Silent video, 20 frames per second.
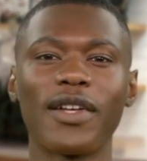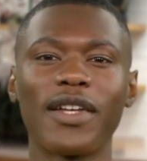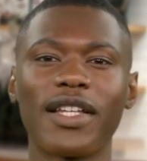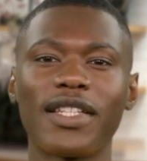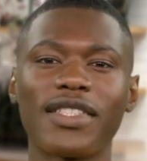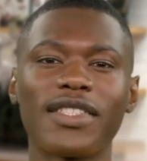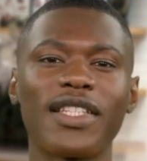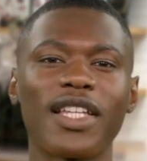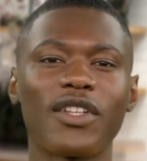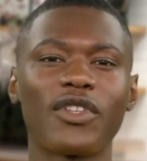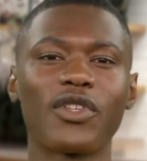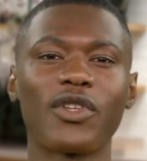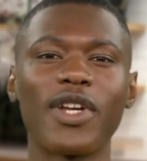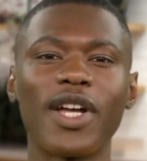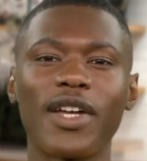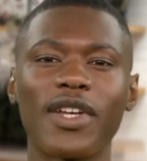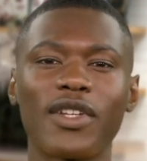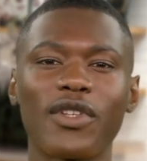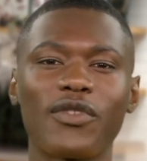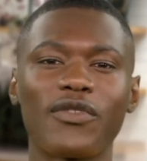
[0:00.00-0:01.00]
Extension
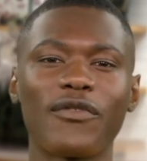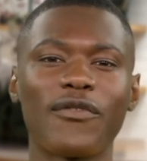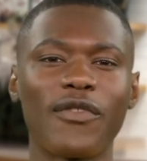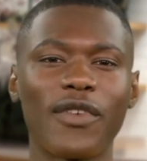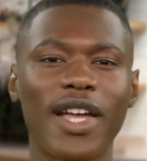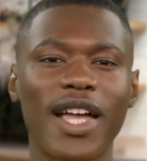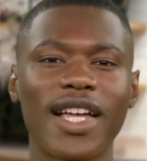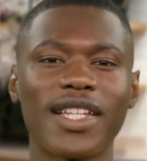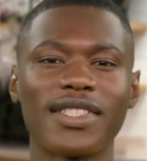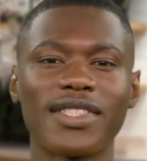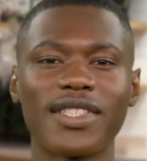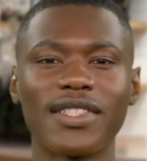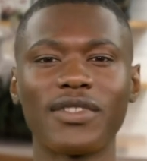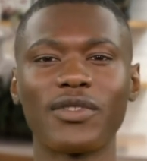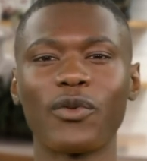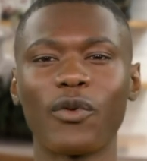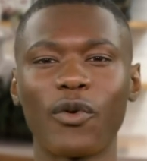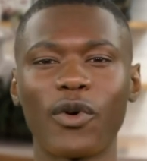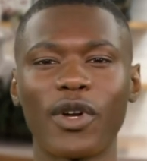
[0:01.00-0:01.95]
ladder used for access or